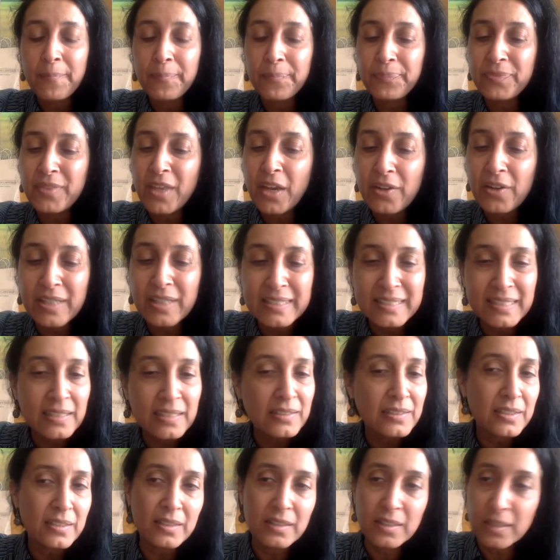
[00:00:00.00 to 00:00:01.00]
There
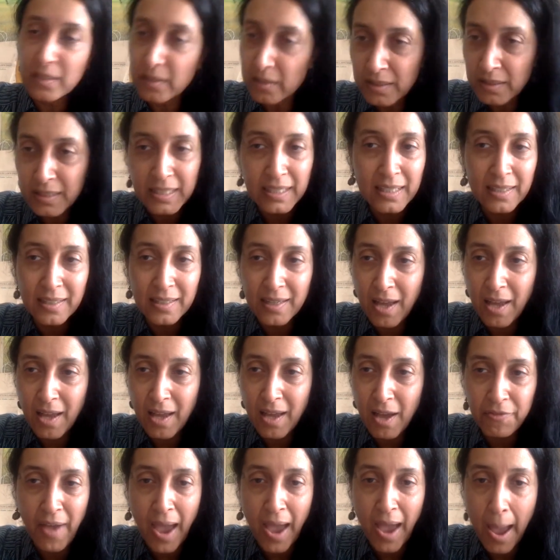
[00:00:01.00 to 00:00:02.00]
isn't nearly enough
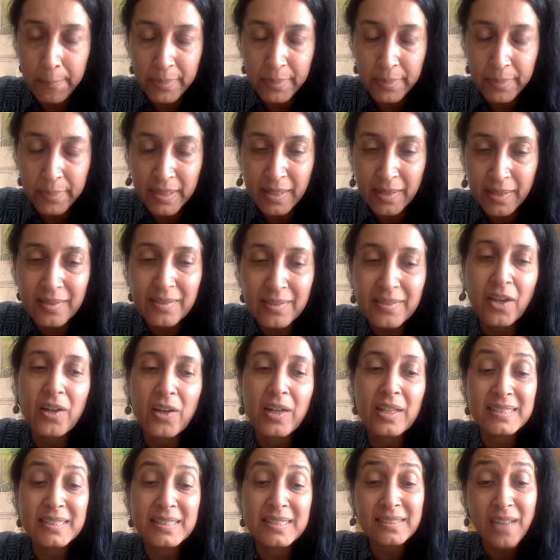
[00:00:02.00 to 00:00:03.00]
happening. There
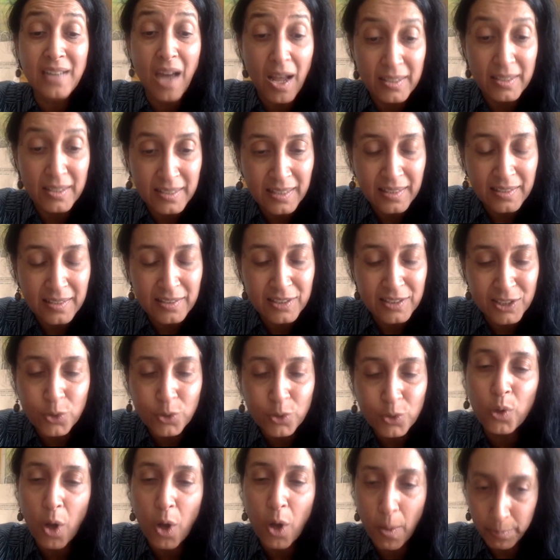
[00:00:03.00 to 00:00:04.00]
are starting
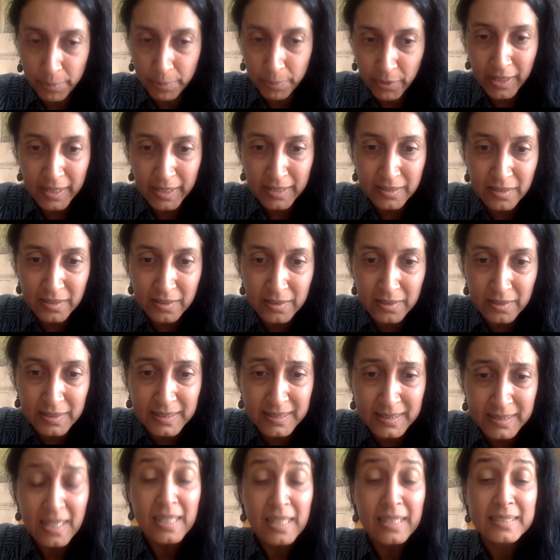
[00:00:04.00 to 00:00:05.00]
school operators,
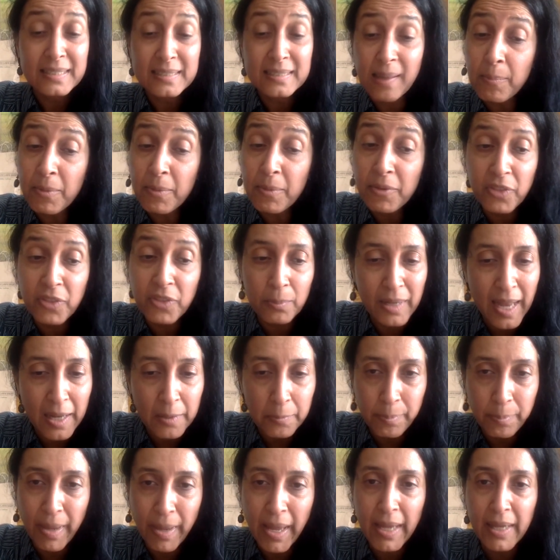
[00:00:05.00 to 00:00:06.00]
some of them
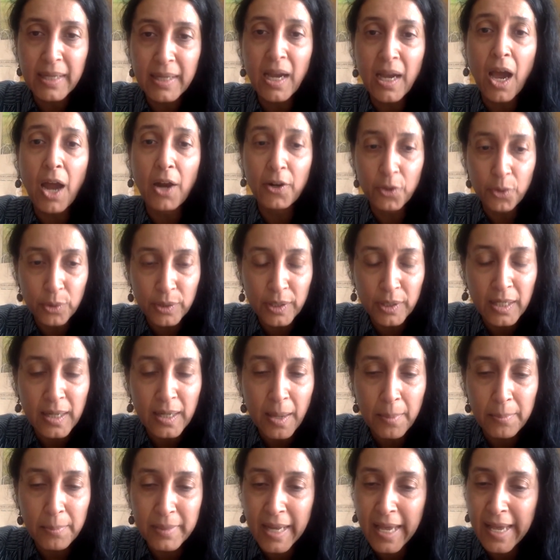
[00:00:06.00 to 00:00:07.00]
led by our own
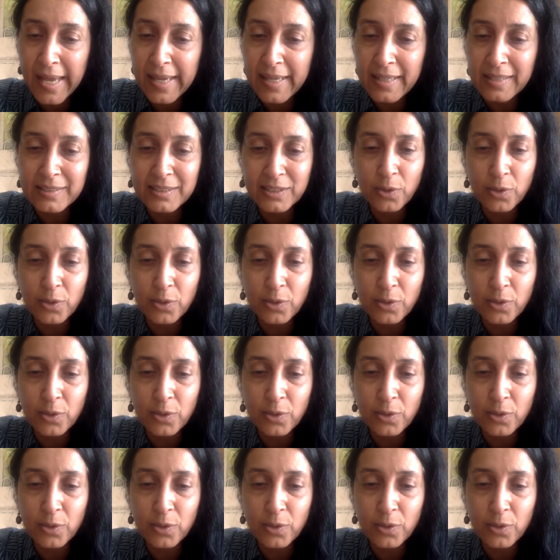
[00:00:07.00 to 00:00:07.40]
alumni.